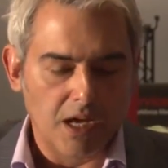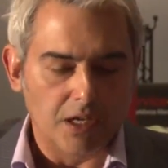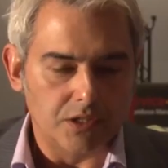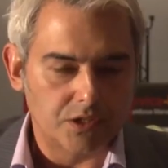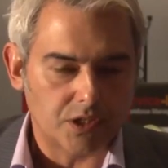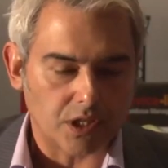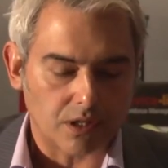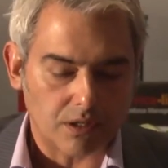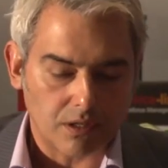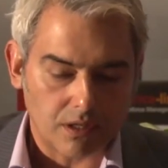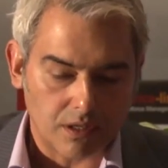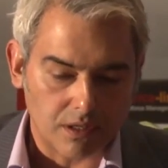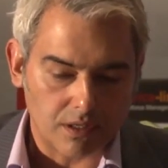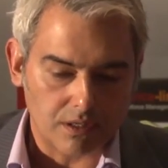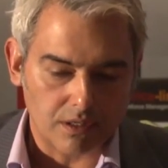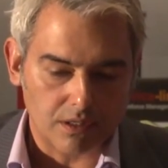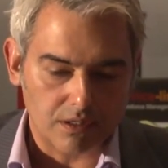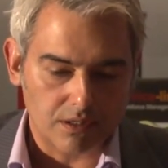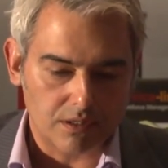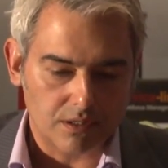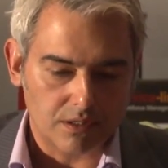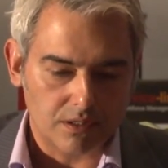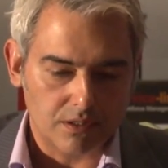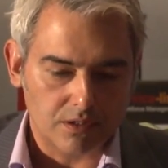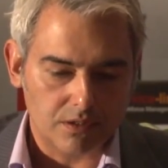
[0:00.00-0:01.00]

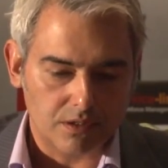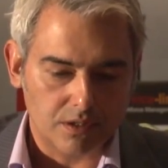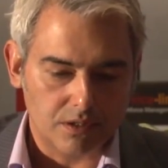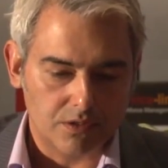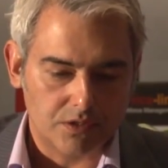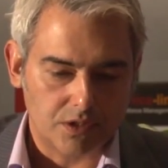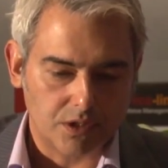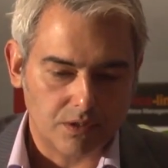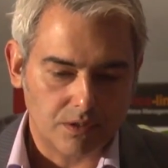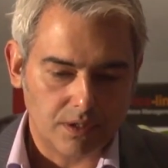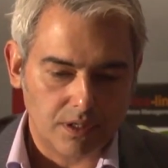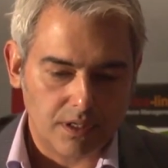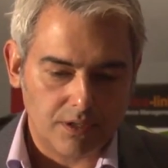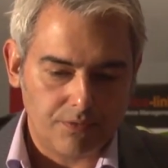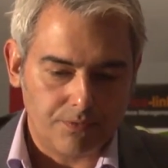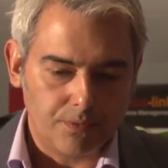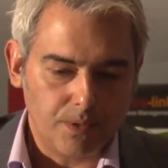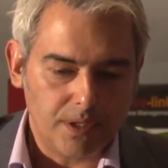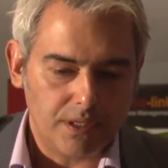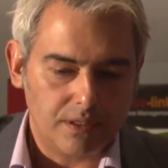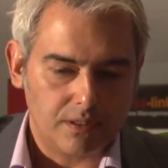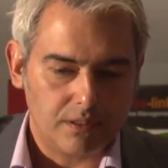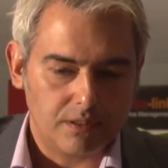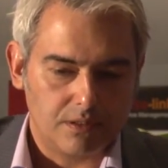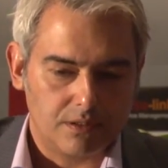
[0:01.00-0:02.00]
So if
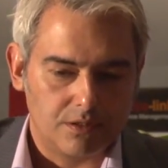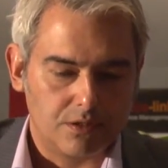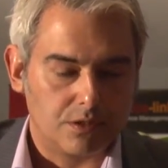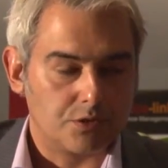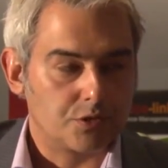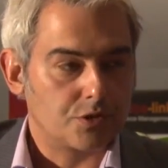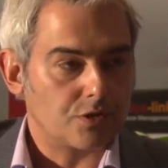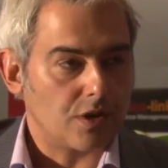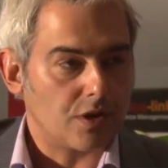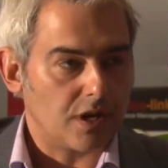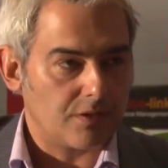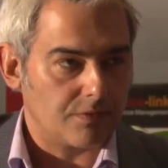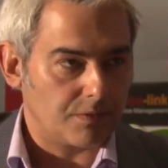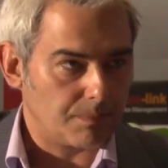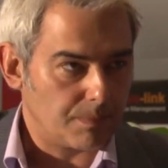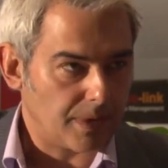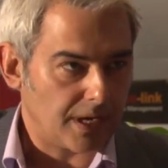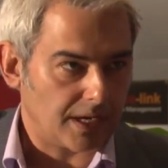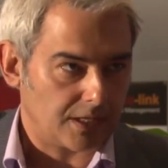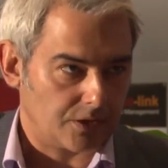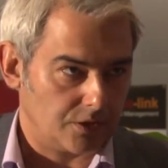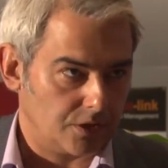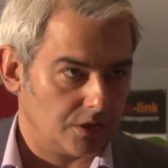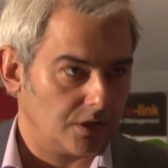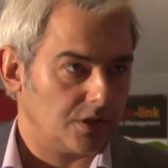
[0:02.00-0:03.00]
we drive it
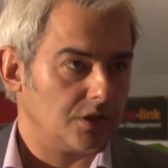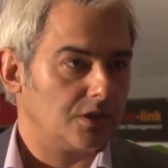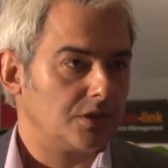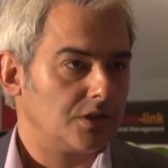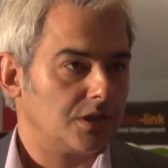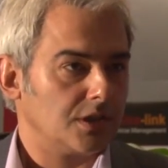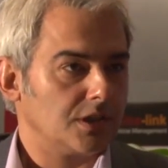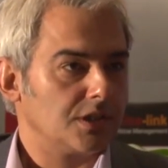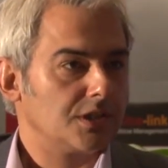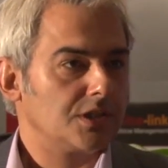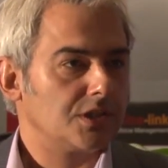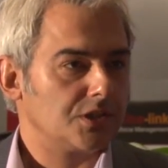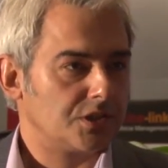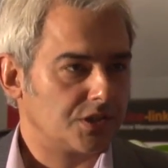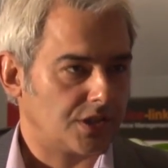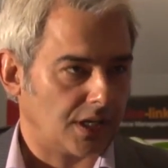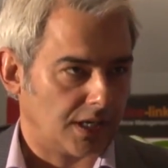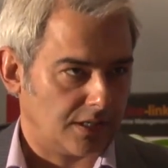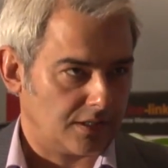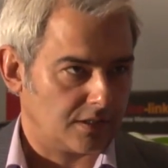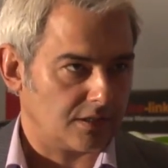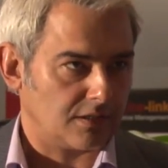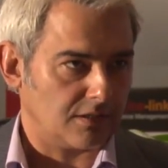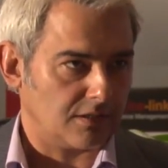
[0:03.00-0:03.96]
back to the utility sector,